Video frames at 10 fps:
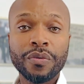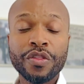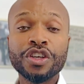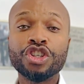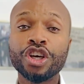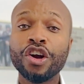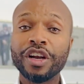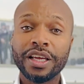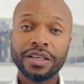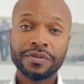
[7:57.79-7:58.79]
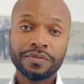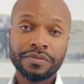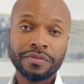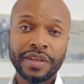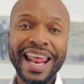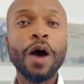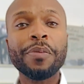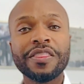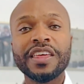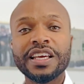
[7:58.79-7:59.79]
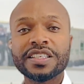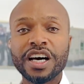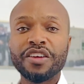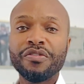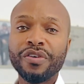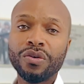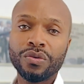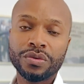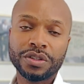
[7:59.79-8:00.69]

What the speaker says: the journey and helping things to unfold.